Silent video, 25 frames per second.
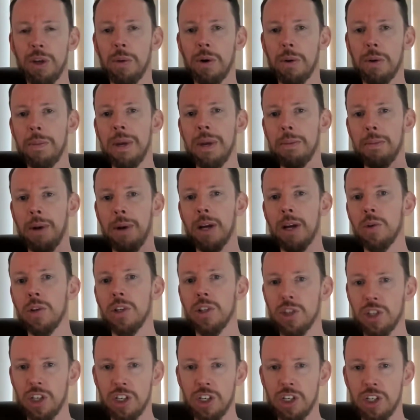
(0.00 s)
able to make my own
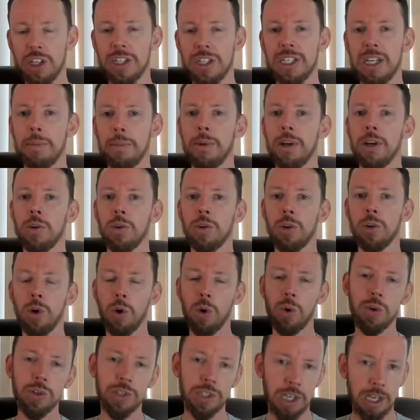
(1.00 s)
decisions, set my own
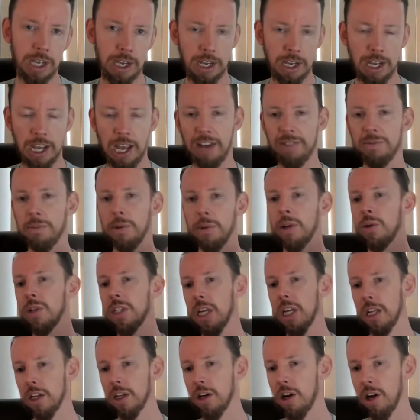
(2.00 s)
goals, have my own
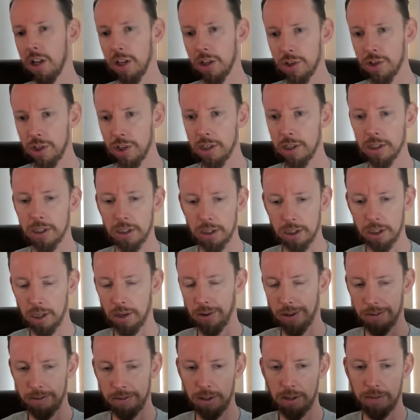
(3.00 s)
teleology, is
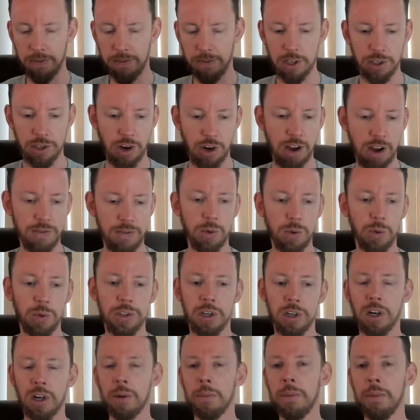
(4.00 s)
the philosophical
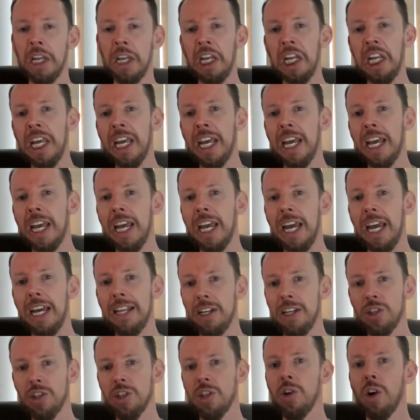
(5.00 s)
term, and
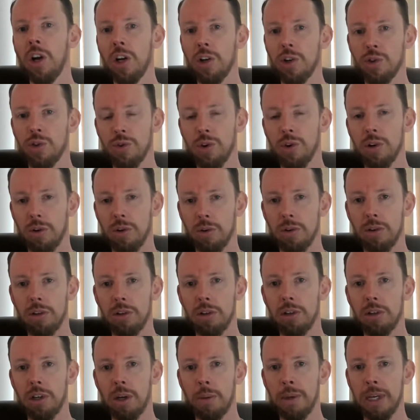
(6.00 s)
that's just not true.
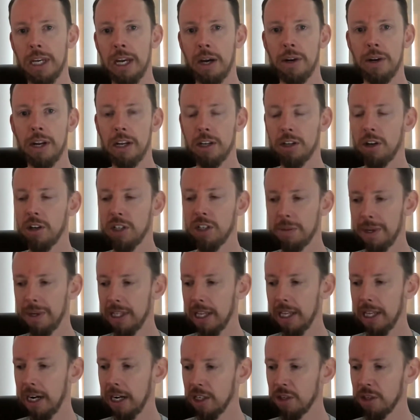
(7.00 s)
I mean, Gaudat talks about
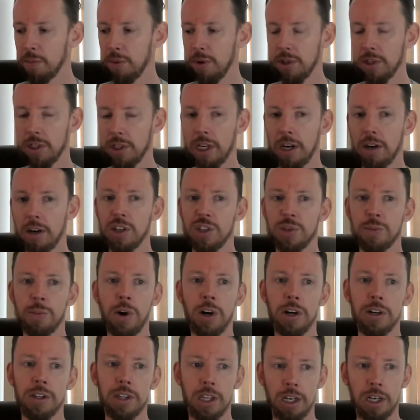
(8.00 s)
that in his book Scary
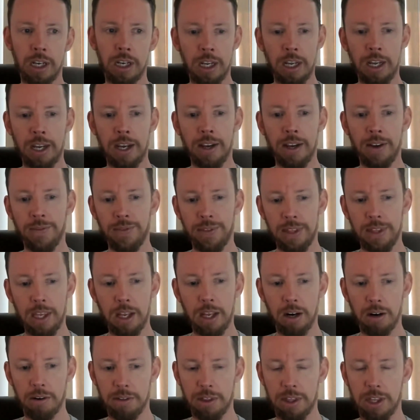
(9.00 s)
Smart. That
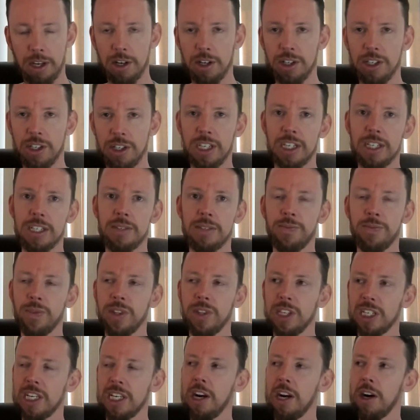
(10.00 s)
there's the
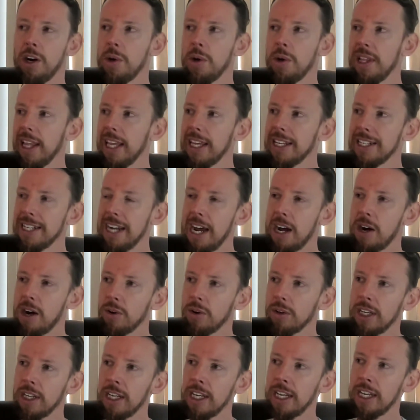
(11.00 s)
scenario he lays
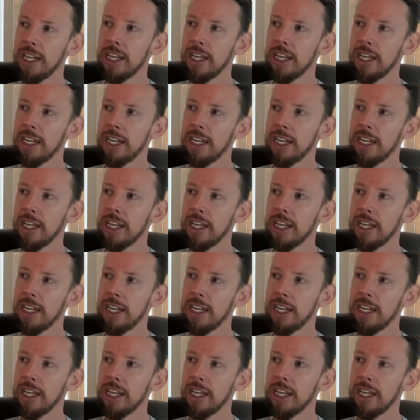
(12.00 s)
out,